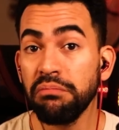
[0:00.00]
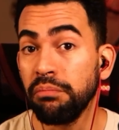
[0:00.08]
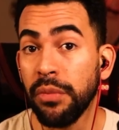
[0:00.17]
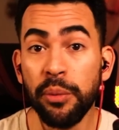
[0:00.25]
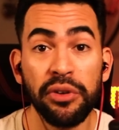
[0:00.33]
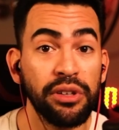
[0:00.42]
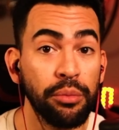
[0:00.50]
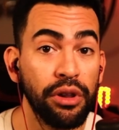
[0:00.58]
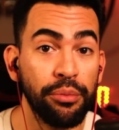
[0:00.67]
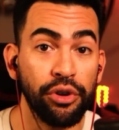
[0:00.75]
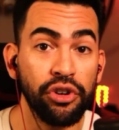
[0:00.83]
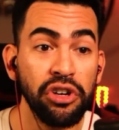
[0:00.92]
Maybe some of
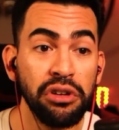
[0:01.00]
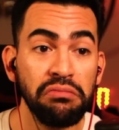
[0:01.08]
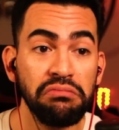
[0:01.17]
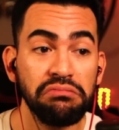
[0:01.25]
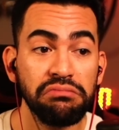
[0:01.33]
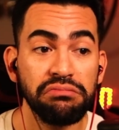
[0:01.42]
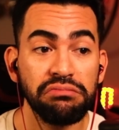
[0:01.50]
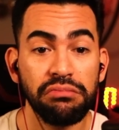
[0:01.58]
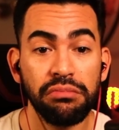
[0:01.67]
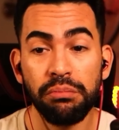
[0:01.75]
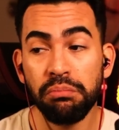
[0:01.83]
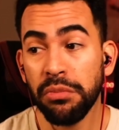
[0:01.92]
them are good,
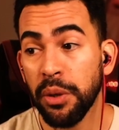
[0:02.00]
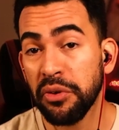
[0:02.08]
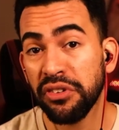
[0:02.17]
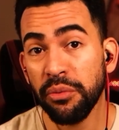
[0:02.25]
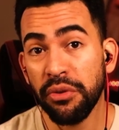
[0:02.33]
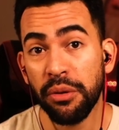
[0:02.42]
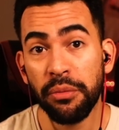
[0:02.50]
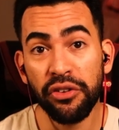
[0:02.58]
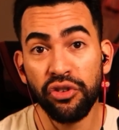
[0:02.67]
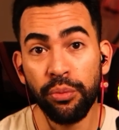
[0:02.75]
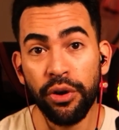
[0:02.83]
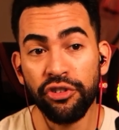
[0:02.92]
maybe some of them not
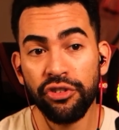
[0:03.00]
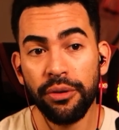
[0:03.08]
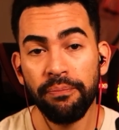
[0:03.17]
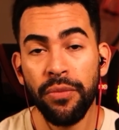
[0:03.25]
so much.